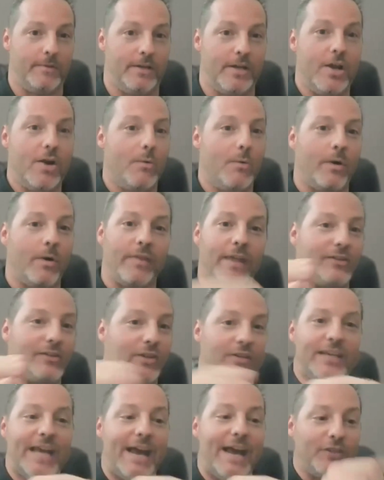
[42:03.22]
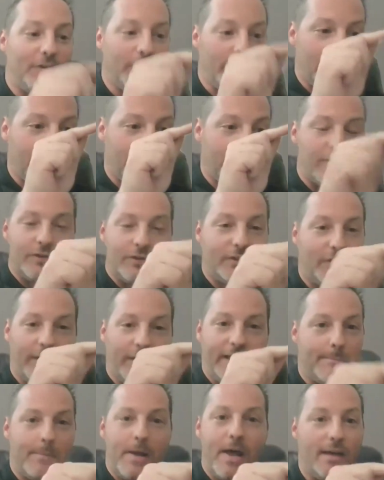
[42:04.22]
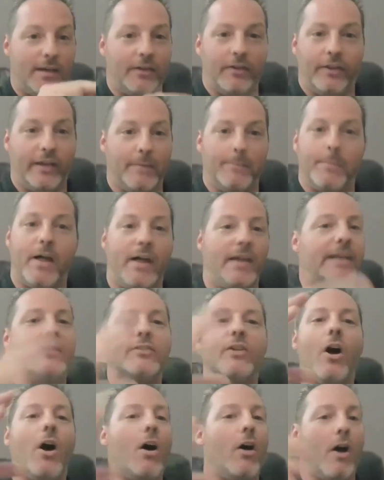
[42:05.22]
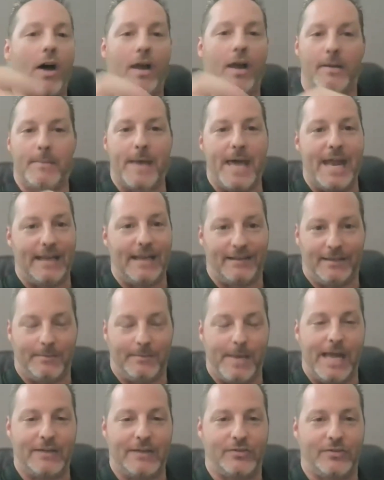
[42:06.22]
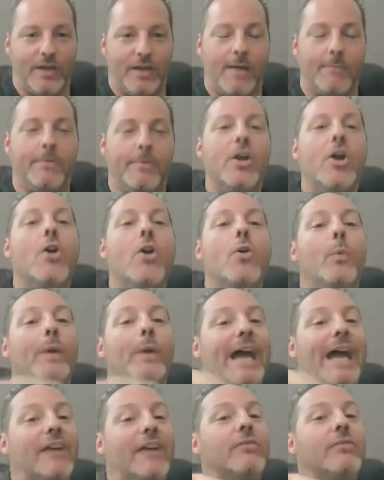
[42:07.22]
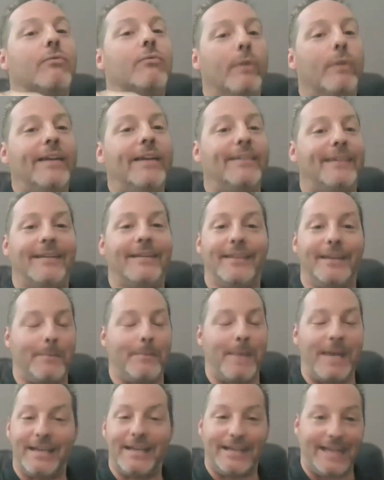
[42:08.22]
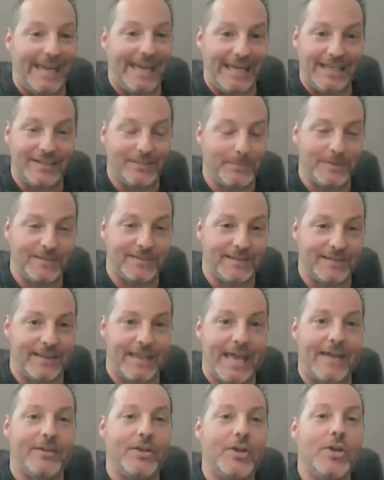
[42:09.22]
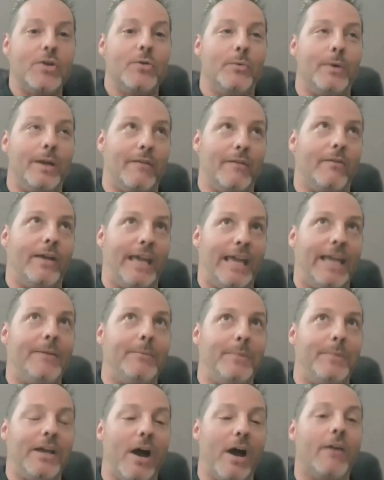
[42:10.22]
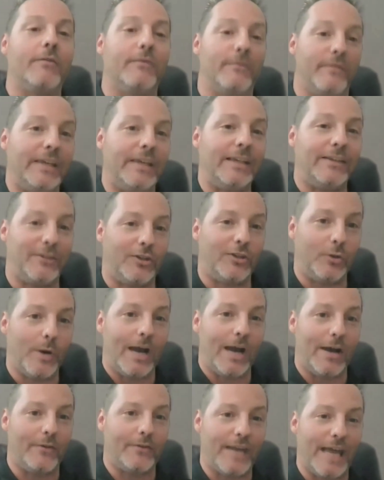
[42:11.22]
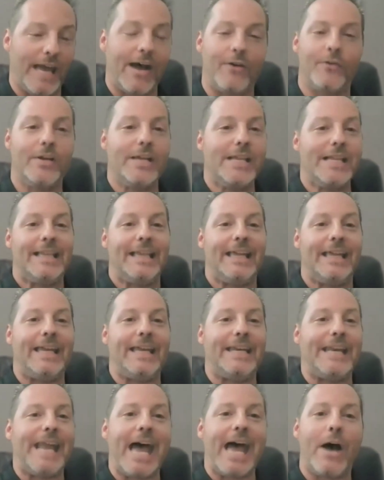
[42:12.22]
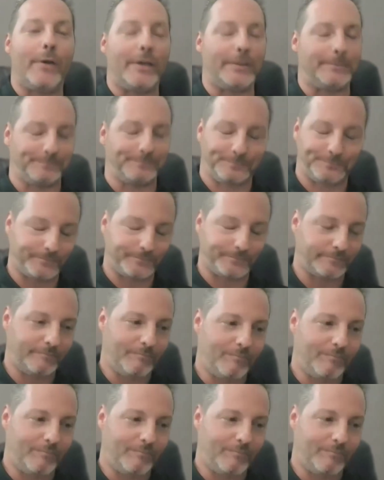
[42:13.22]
them, where they just have to literally just click a button. It's all automatically matched up. We actually recently made enhancements to that. We have ABR V2 out now, and now it